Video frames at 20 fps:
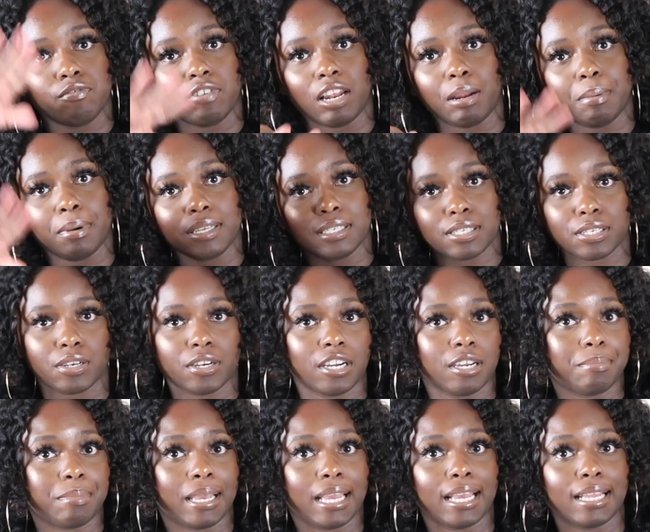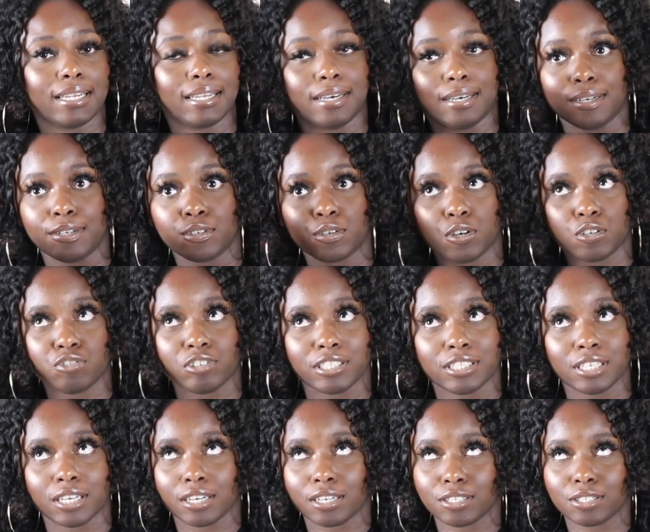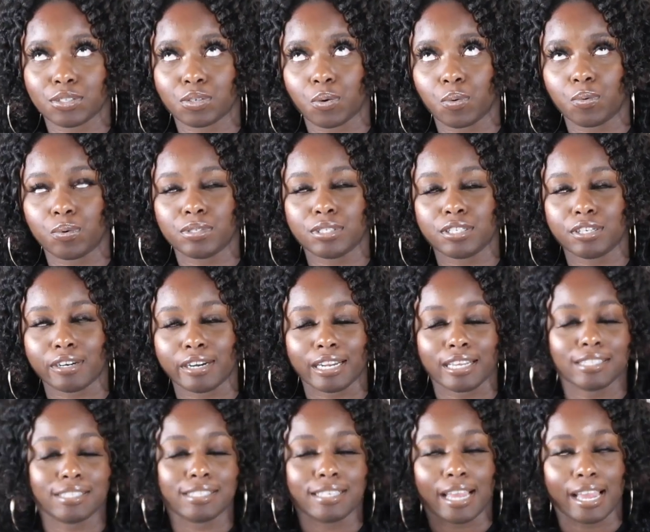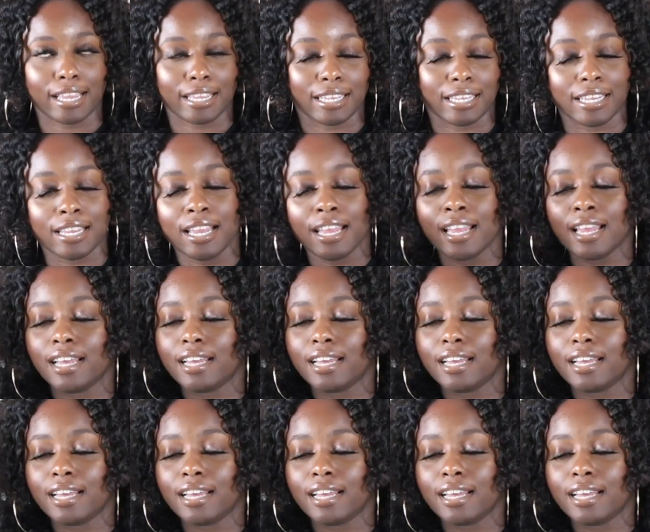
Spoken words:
Follow me on Instagram at _Tracy_TRACIE_.